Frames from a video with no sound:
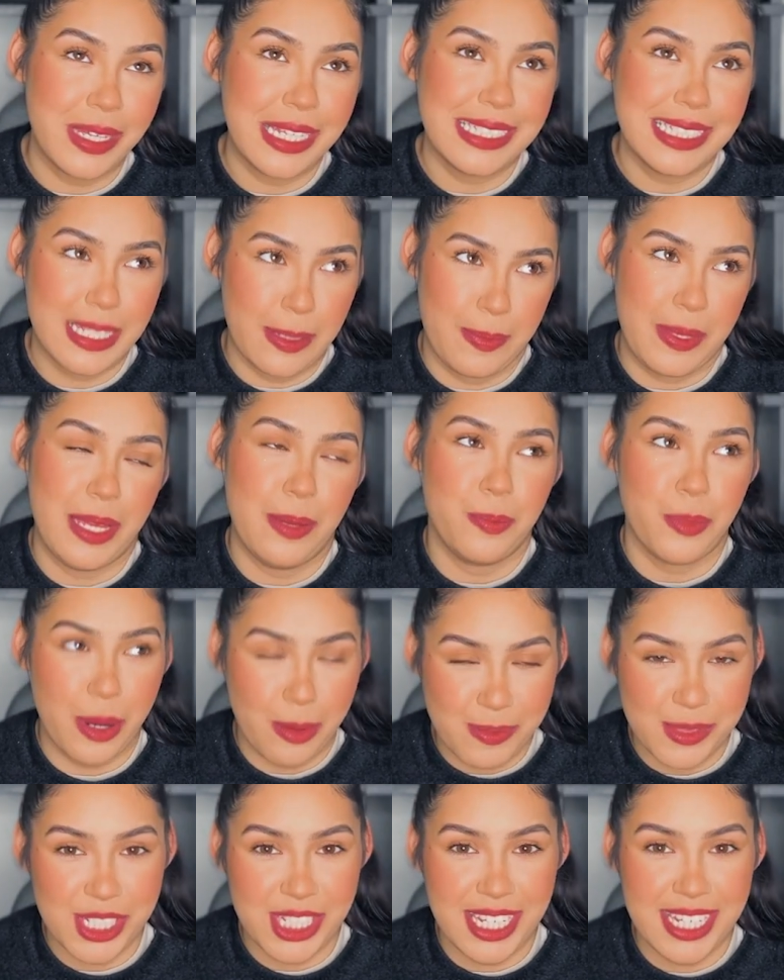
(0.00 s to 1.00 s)
Tippy
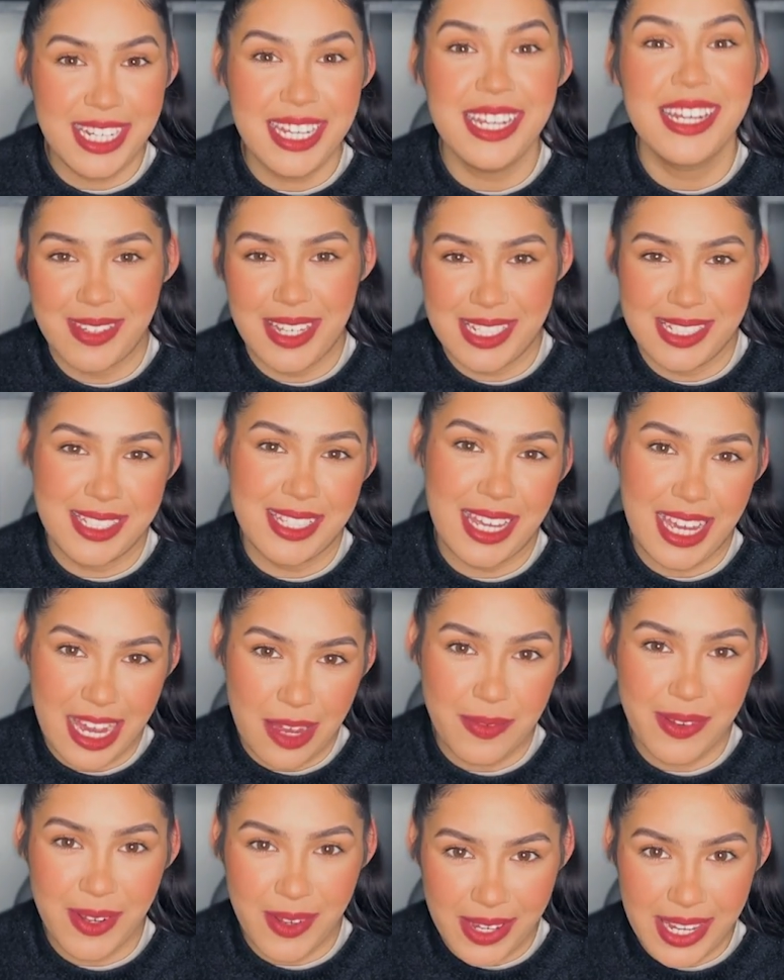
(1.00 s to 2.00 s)
prep machine, I'd say
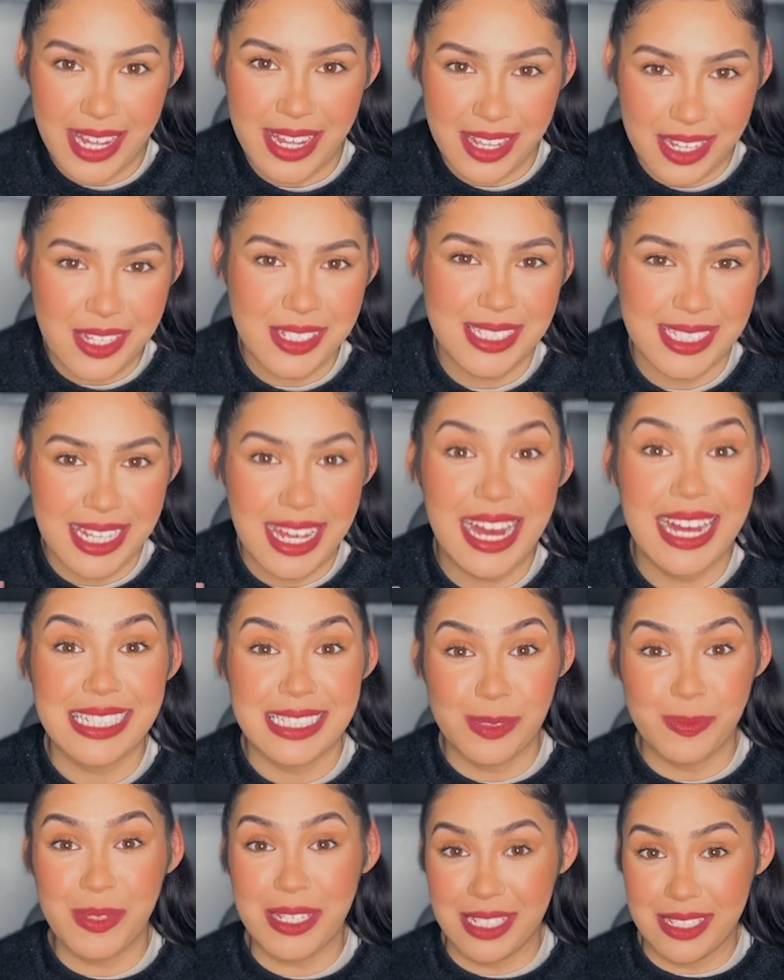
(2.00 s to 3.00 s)
have a look at it because it
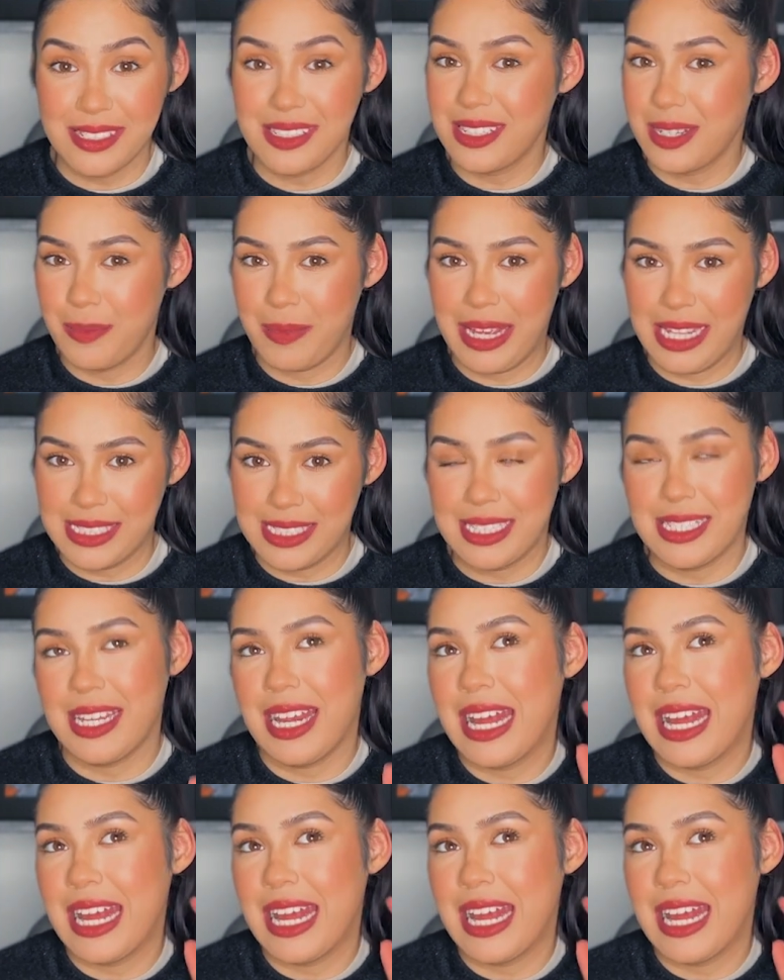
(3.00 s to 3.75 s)
has been amazing.